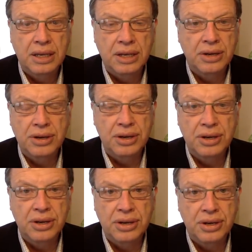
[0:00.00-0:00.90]

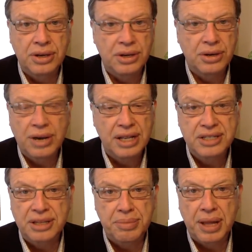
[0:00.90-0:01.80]
Your head's
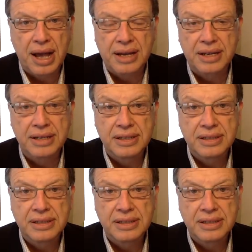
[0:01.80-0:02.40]
on the block.